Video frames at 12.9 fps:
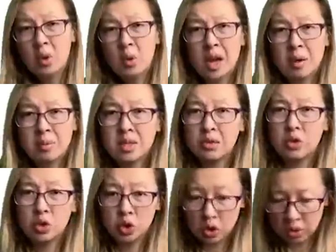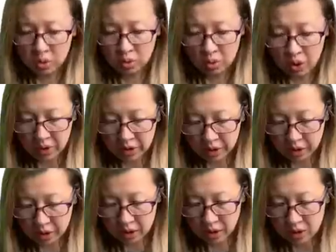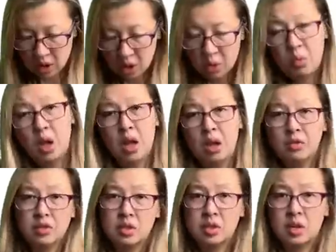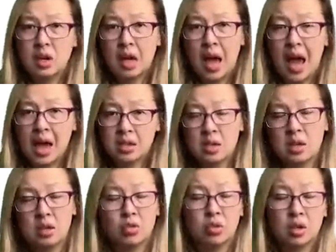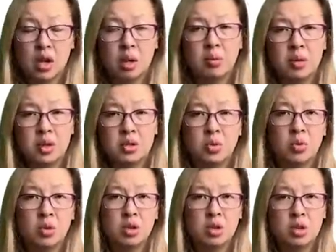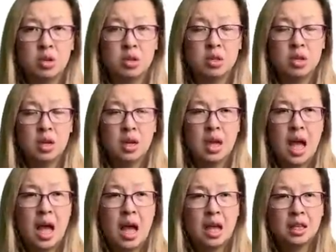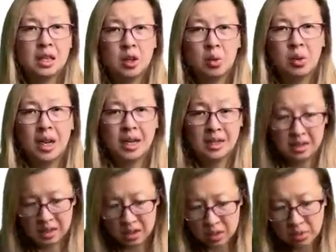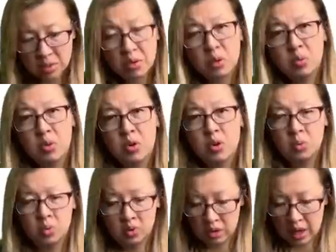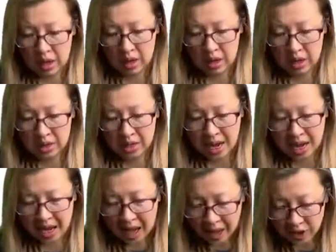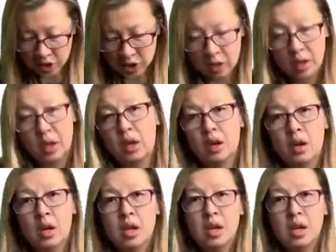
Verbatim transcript: What happens if you do do the wrong thing? Well, obviously, ASIC through the company's auditors, uh, Liquidators Disciplinary Board will uh, take action there.